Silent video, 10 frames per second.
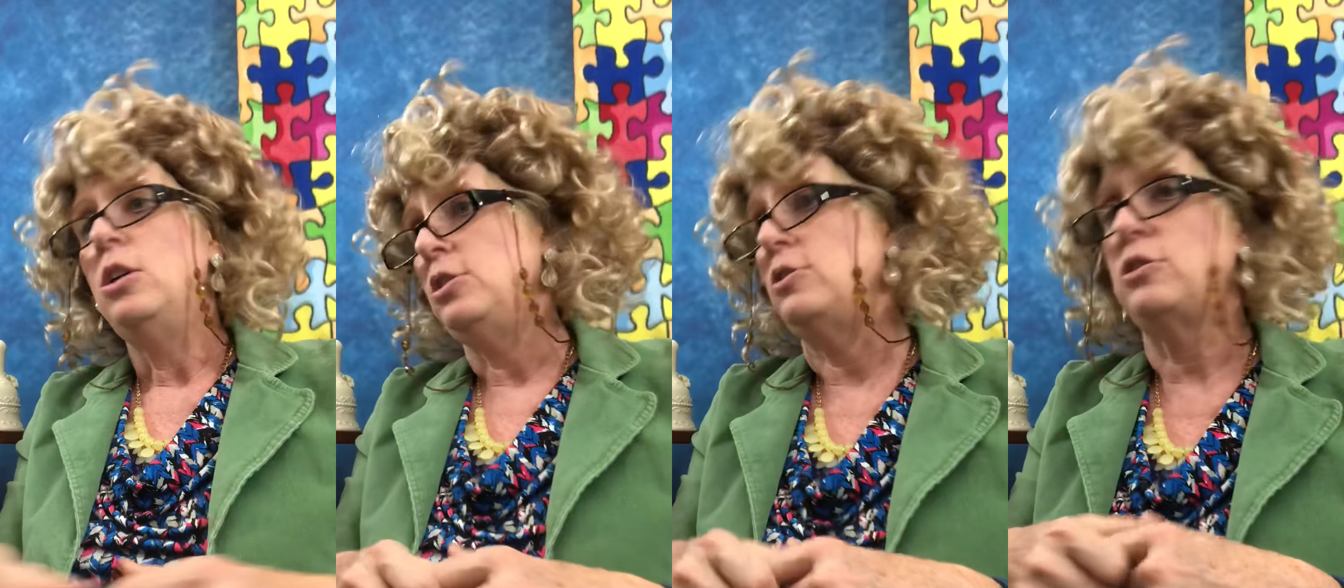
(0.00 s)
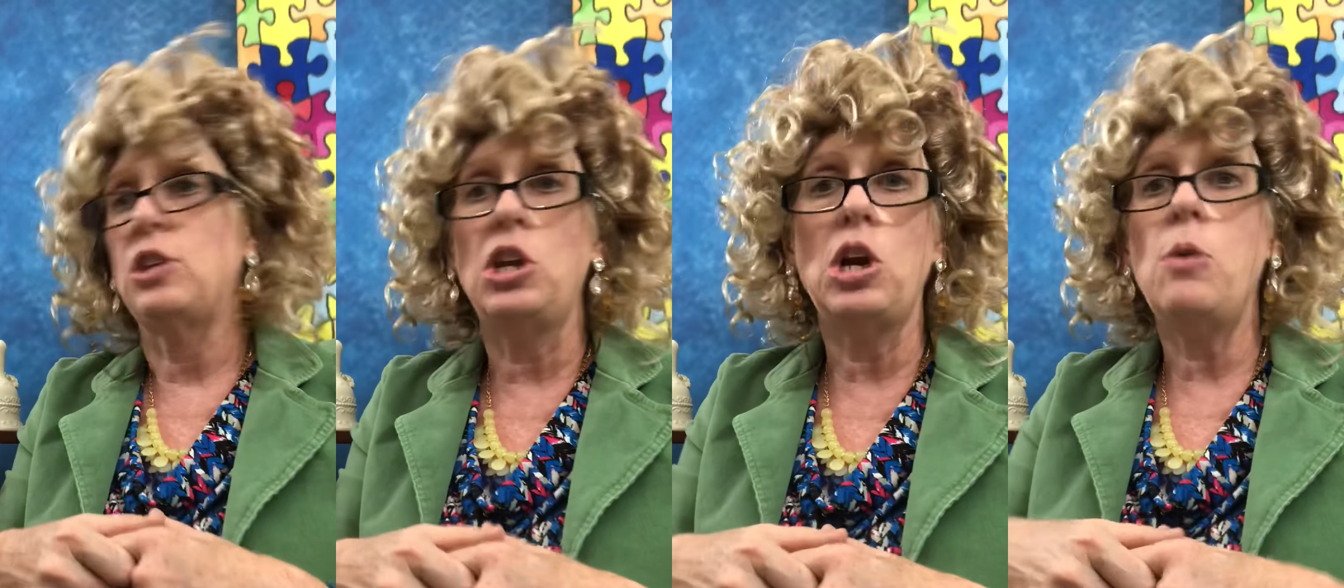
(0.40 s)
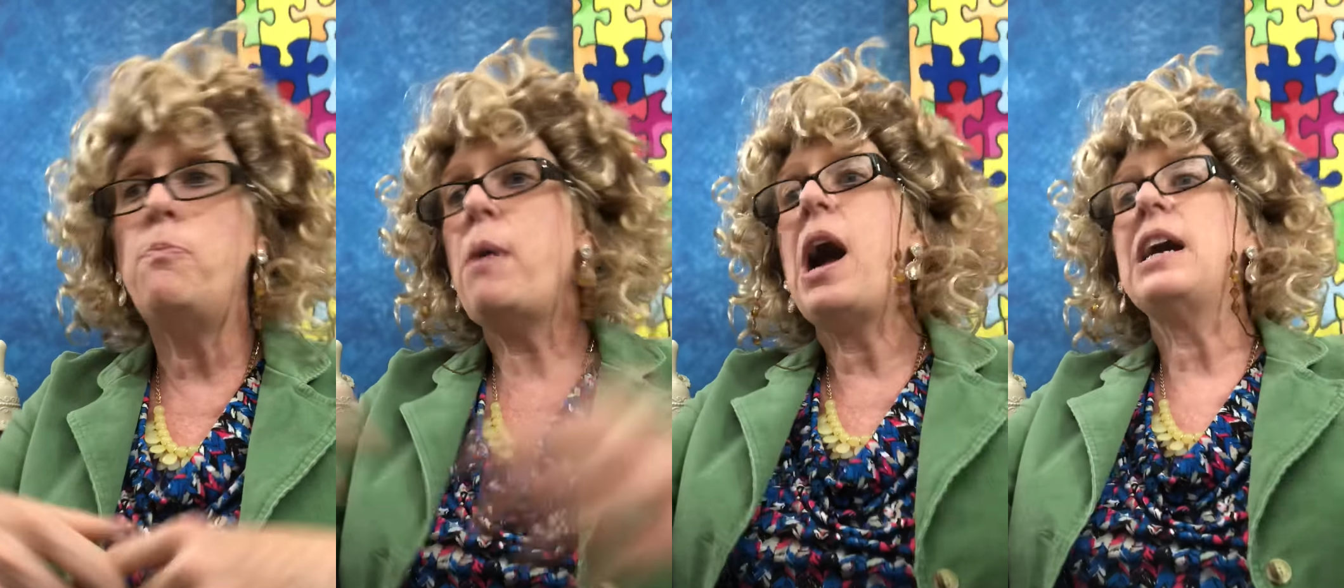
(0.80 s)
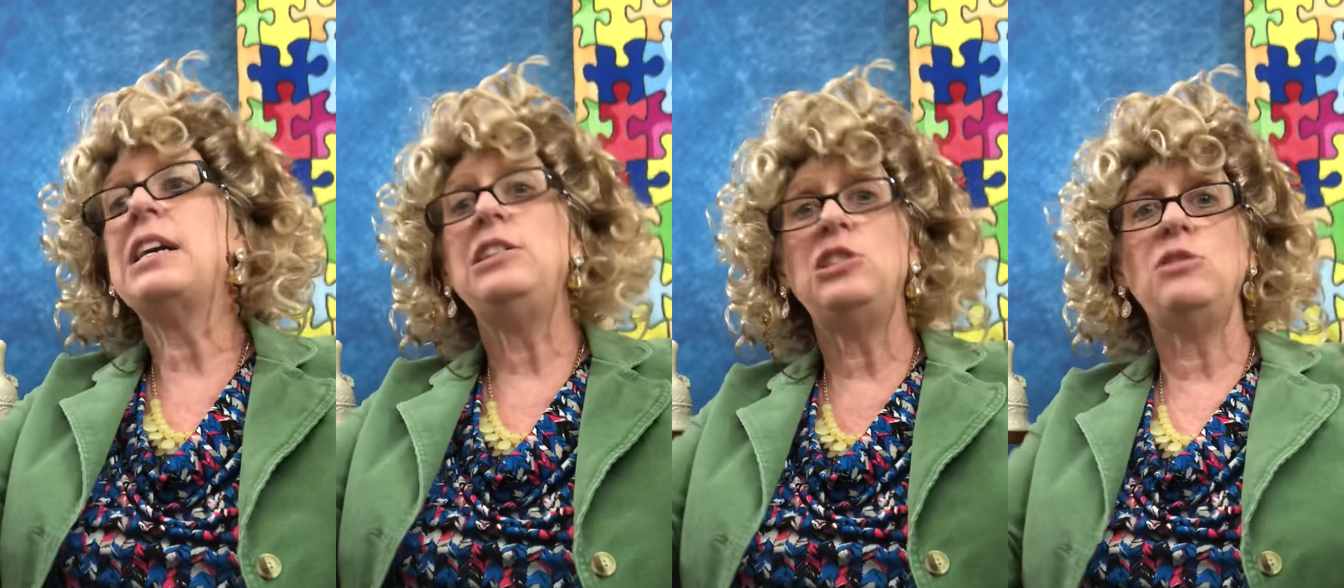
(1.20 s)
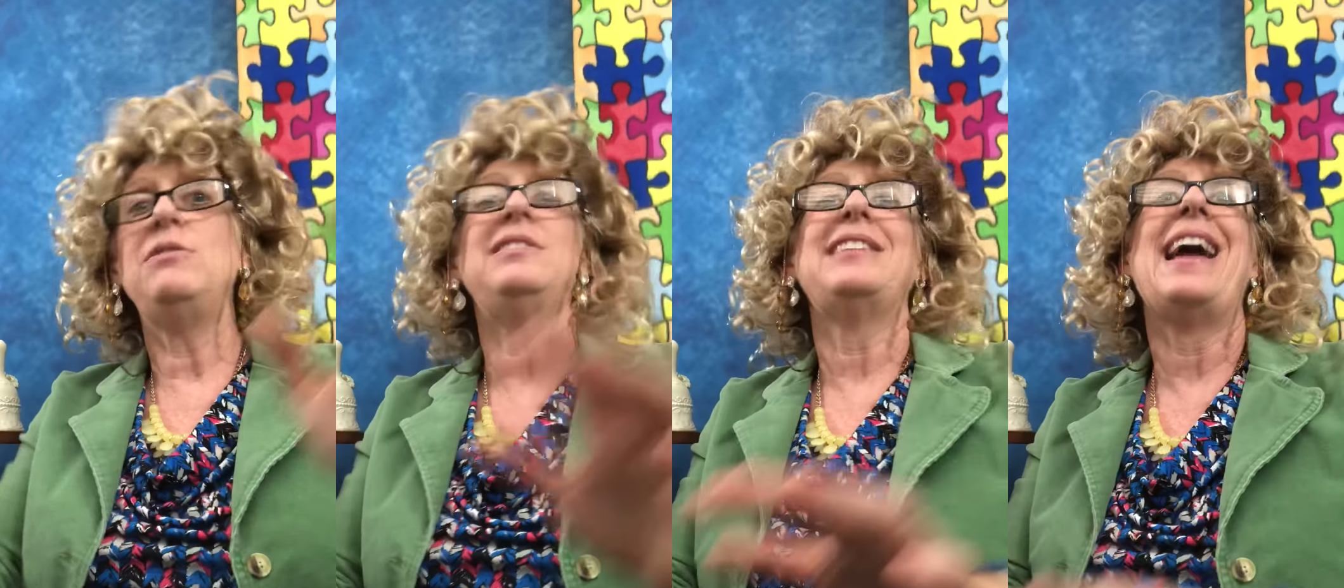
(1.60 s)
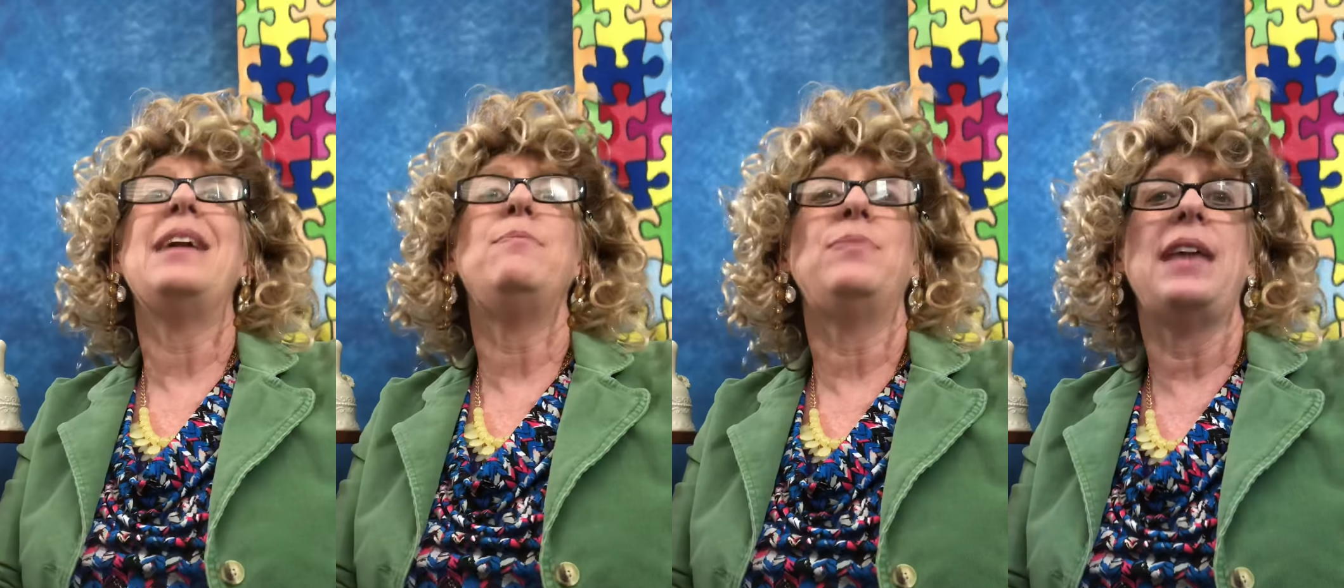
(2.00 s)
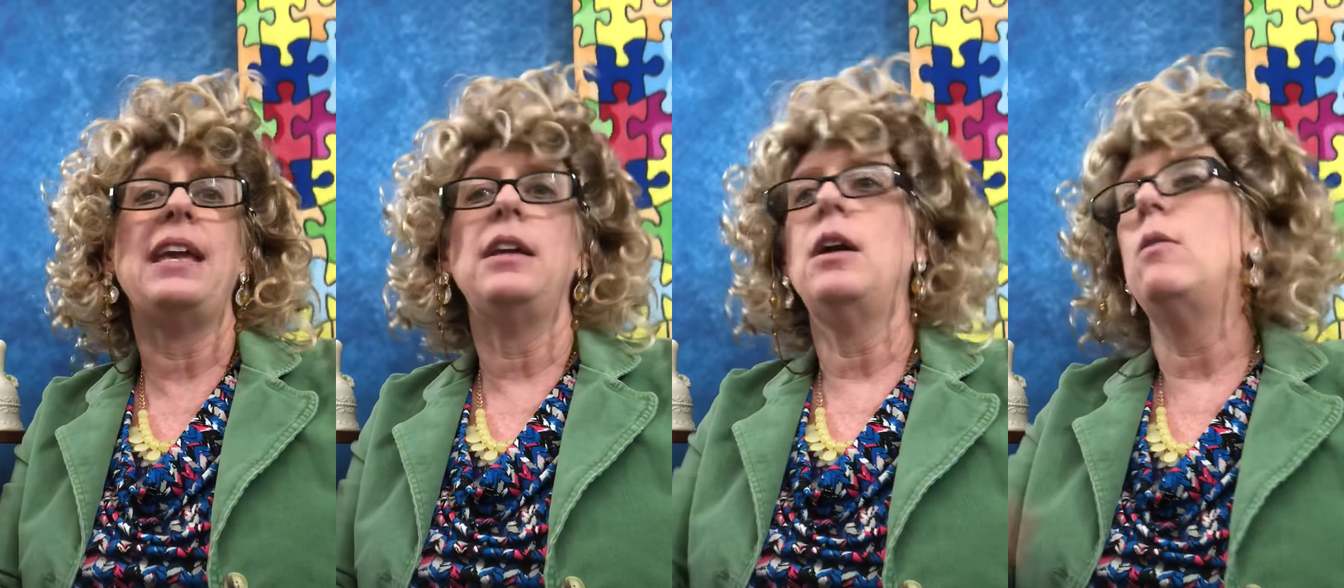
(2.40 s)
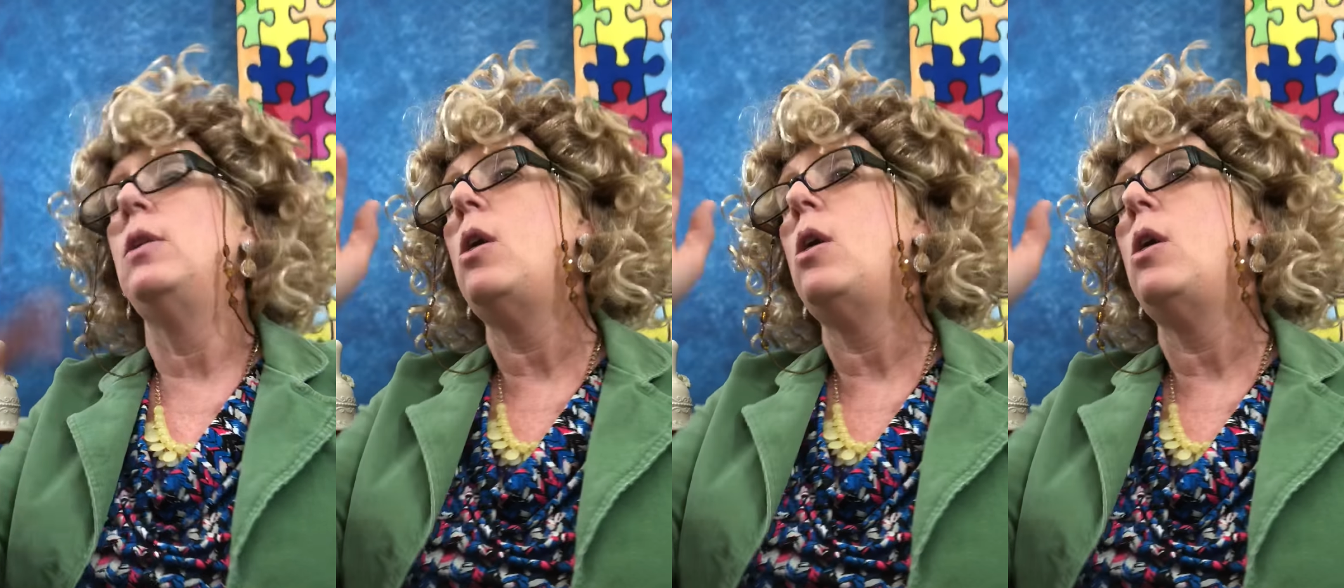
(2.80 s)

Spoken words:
You're just going to go back and do the same thing, going,